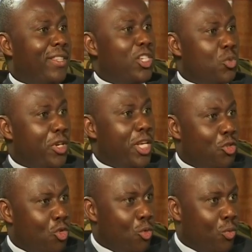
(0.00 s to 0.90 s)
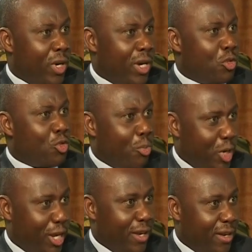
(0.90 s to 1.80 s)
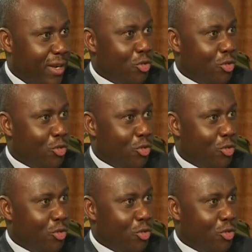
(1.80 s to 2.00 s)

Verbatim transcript: things we need to uh, to bring in.